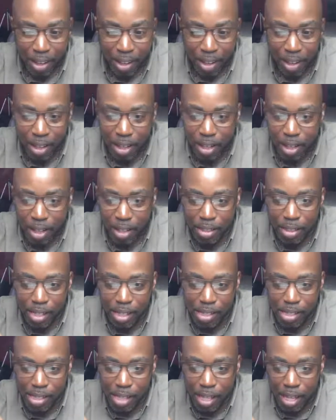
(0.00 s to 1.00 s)
And
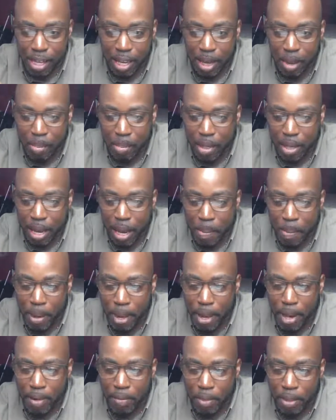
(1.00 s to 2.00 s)
it can't be that
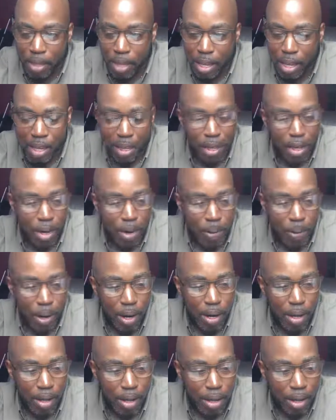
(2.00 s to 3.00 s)
bad of a thing now,
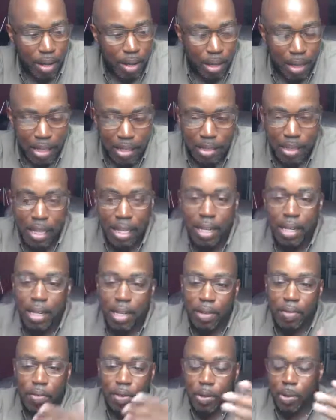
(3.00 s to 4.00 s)
right? Is
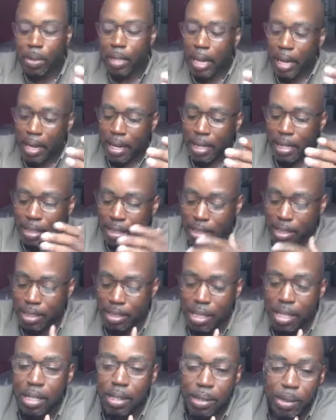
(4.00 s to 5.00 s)
any of you ladies
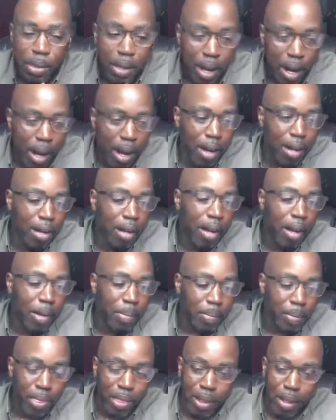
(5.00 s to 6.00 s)
still hung
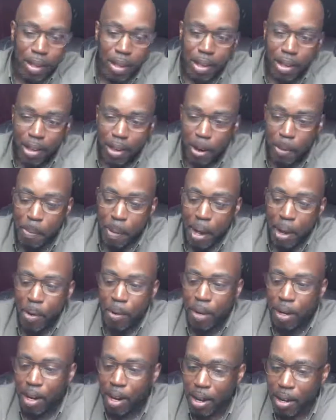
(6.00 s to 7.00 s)
up
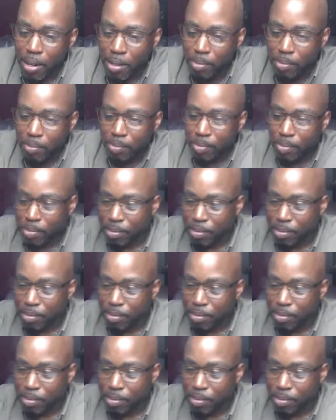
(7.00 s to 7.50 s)
about cum?